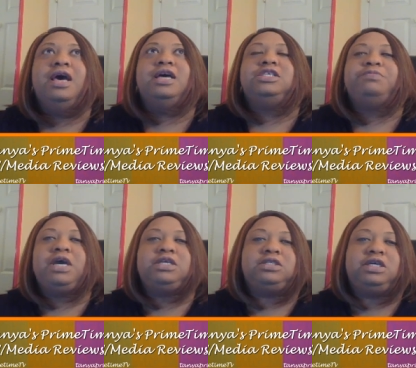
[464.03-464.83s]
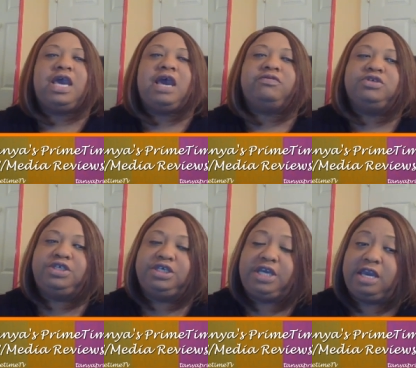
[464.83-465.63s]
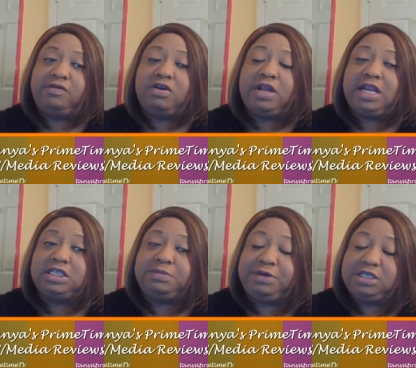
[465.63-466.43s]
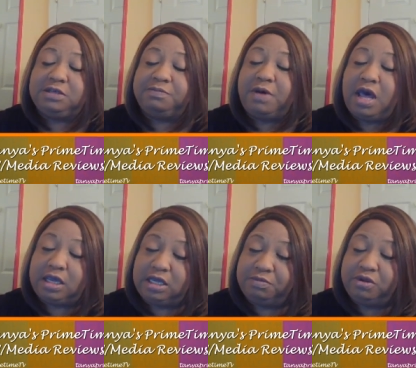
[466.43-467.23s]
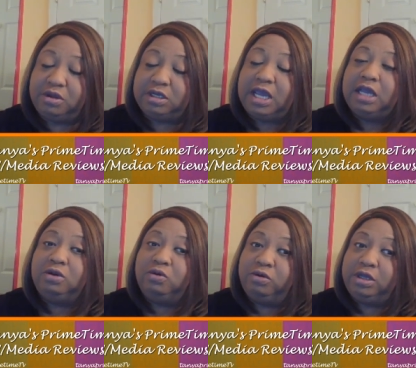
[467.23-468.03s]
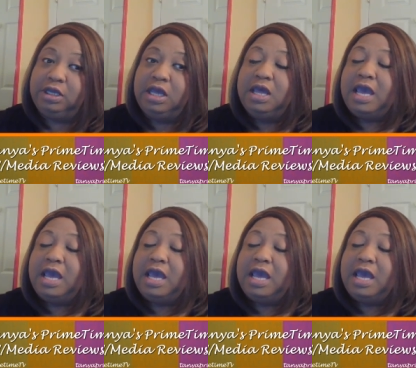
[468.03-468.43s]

especially after she gave her that expensive pocketbook, that Louis,